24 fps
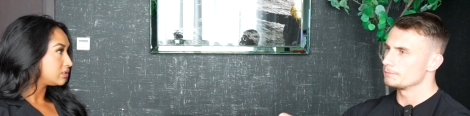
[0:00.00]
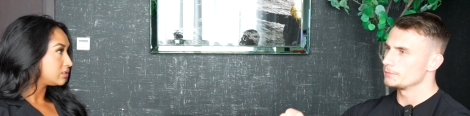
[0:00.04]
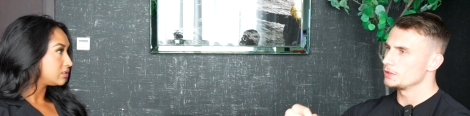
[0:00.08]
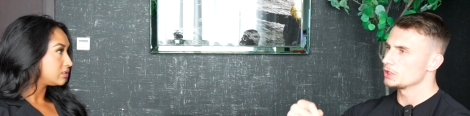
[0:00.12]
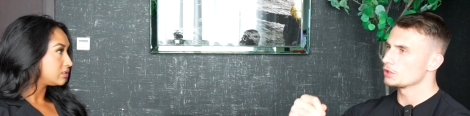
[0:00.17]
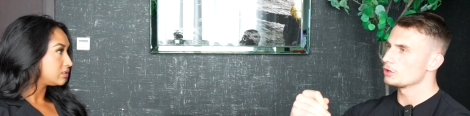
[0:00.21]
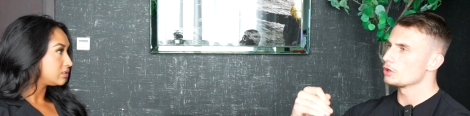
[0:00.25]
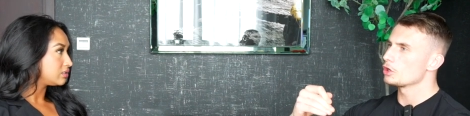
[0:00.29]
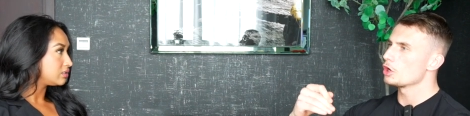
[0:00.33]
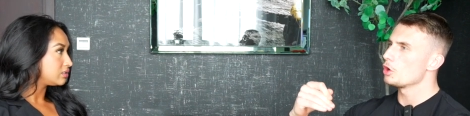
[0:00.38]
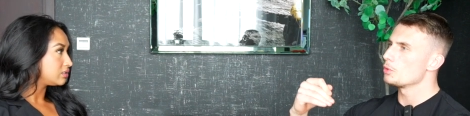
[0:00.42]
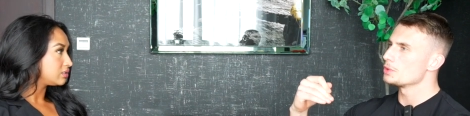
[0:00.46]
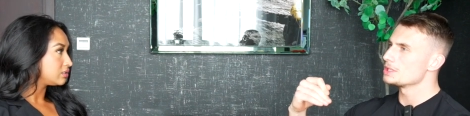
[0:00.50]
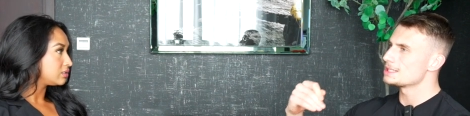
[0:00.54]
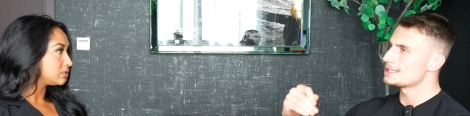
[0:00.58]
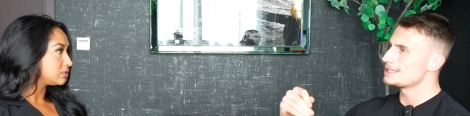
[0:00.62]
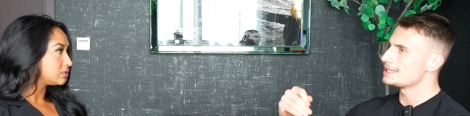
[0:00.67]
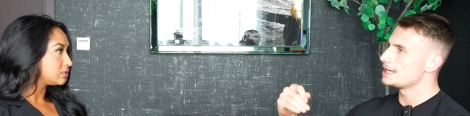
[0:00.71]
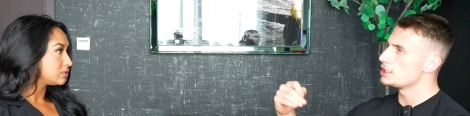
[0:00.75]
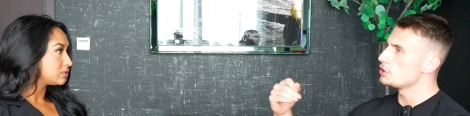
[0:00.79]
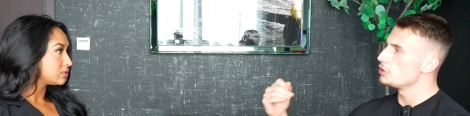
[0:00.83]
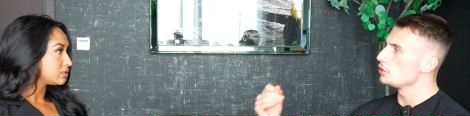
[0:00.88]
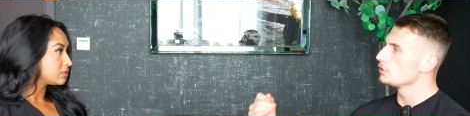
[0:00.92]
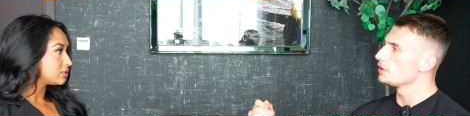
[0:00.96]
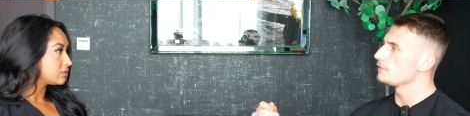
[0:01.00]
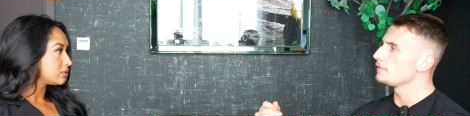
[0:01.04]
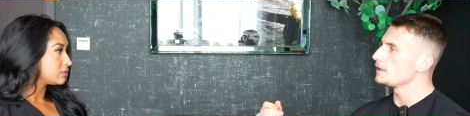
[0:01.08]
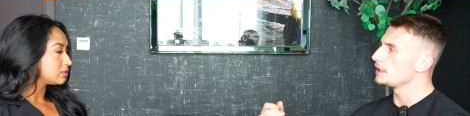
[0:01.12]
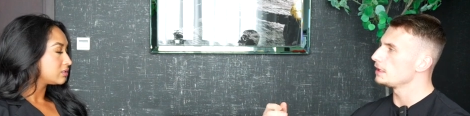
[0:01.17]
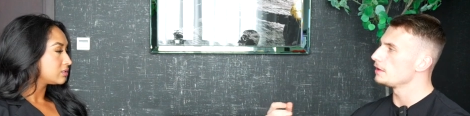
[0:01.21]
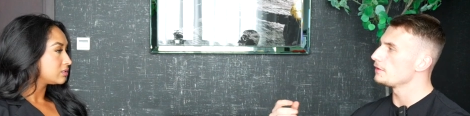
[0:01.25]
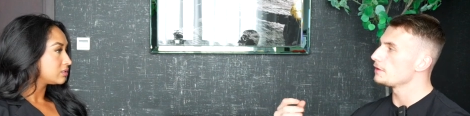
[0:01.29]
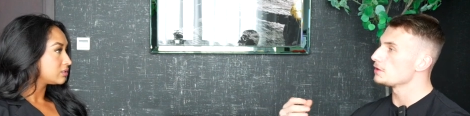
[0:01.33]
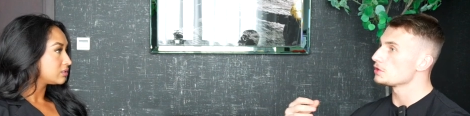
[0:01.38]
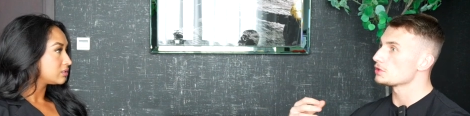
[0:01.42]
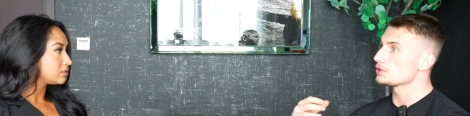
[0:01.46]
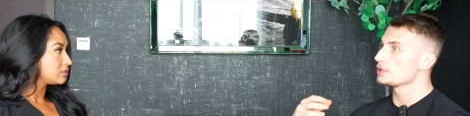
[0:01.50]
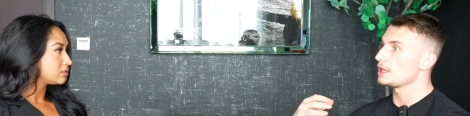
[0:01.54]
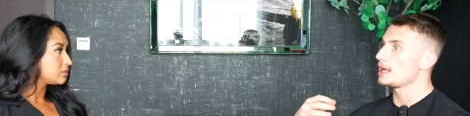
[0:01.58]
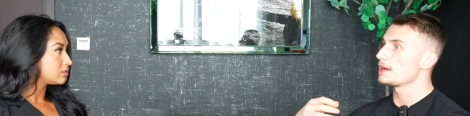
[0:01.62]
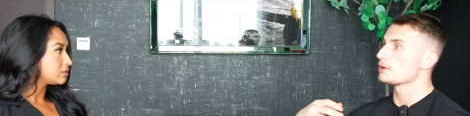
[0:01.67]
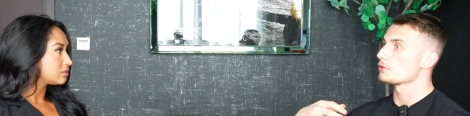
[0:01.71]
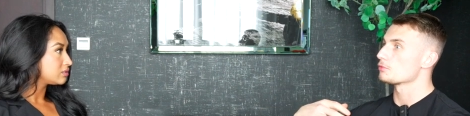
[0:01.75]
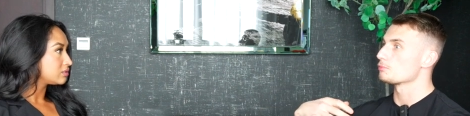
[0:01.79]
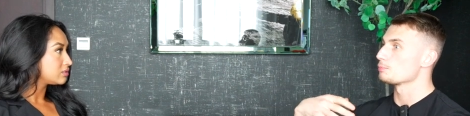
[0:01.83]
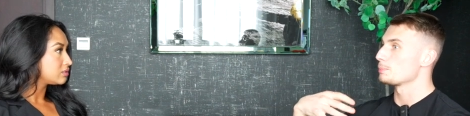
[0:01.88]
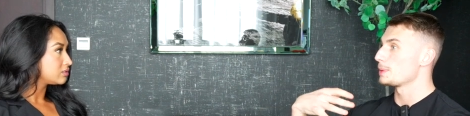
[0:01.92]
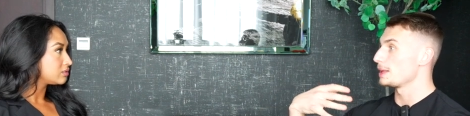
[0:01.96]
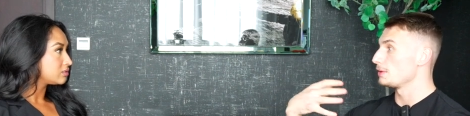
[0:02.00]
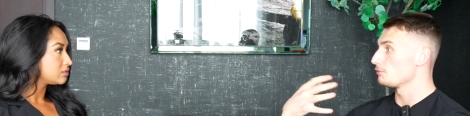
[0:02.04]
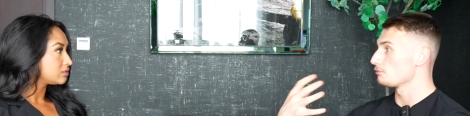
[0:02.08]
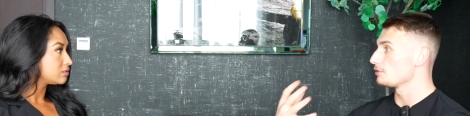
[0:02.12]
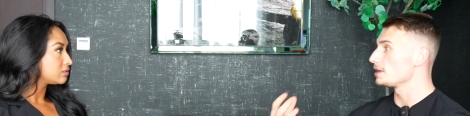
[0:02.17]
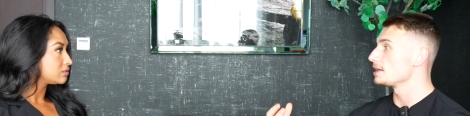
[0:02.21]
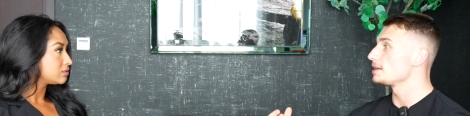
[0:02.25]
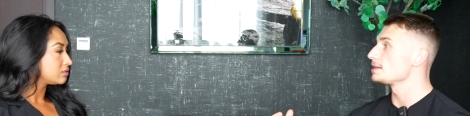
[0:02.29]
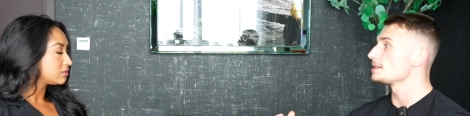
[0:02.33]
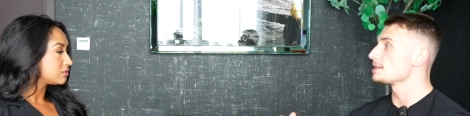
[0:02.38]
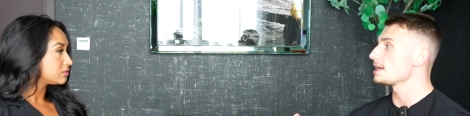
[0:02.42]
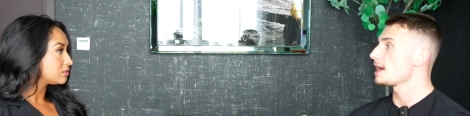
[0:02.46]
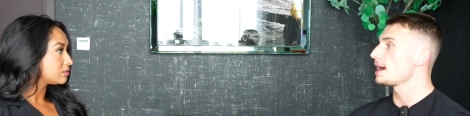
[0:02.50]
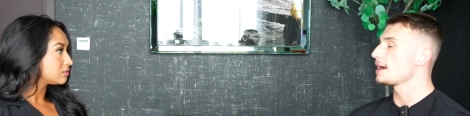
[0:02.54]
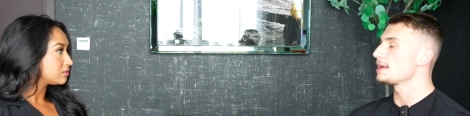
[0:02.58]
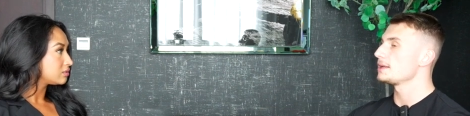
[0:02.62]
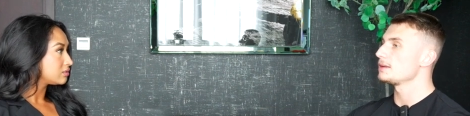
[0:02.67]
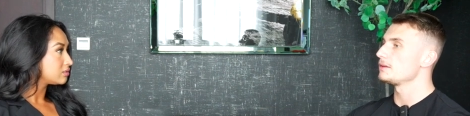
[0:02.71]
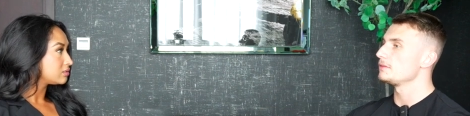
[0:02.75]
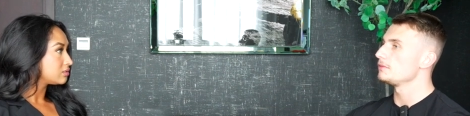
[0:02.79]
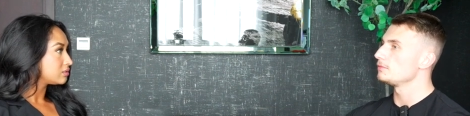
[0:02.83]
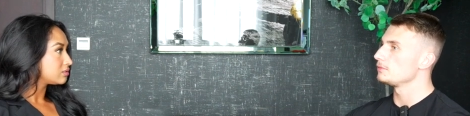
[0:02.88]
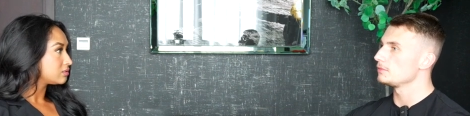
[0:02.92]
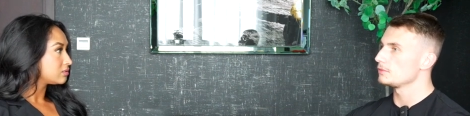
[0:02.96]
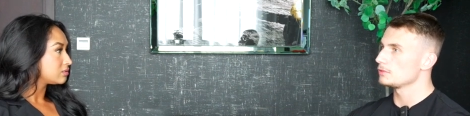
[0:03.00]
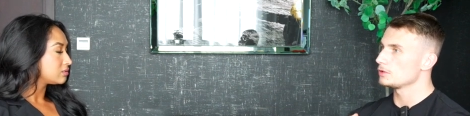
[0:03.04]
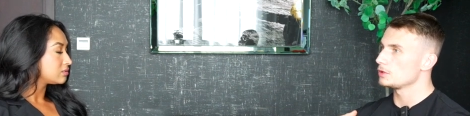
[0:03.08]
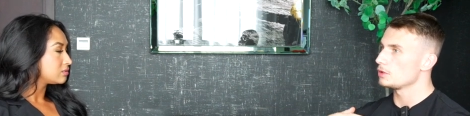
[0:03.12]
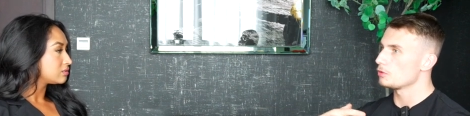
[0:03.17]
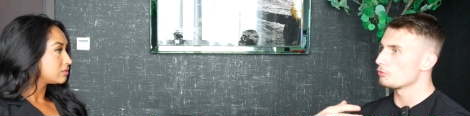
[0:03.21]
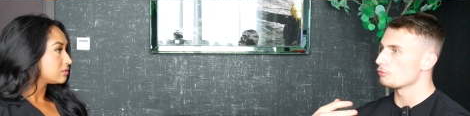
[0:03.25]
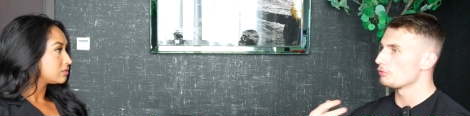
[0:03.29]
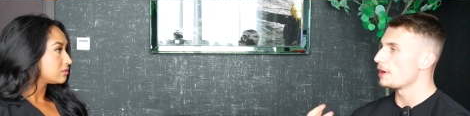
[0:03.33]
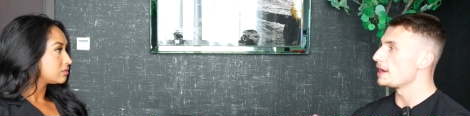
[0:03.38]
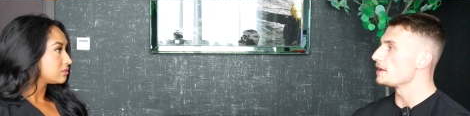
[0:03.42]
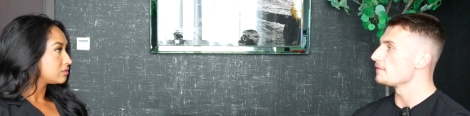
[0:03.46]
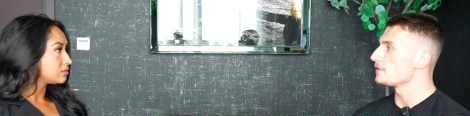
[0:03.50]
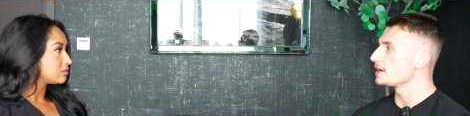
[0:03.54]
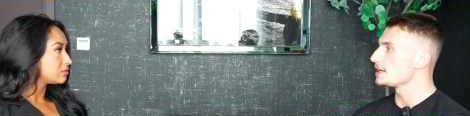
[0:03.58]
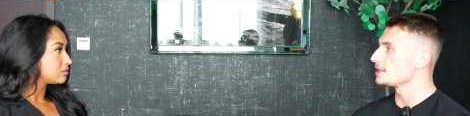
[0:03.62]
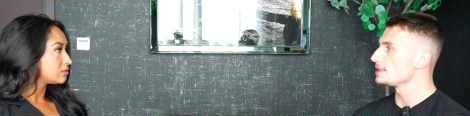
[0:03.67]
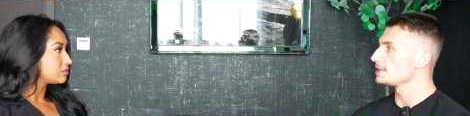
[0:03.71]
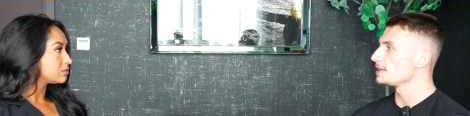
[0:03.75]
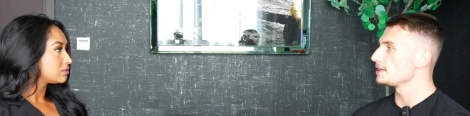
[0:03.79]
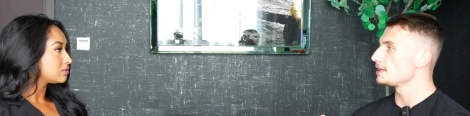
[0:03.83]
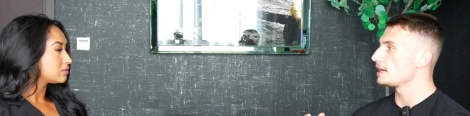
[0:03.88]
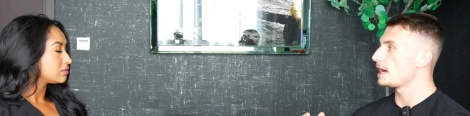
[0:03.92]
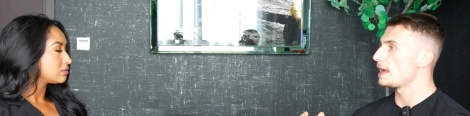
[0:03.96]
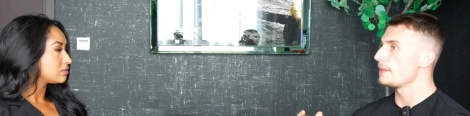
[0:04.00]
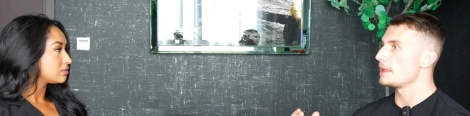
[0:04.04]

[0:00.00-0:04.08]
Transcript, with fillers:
Speaker 1: you can go and see another villa that's like been redesigned and, you know, renovated,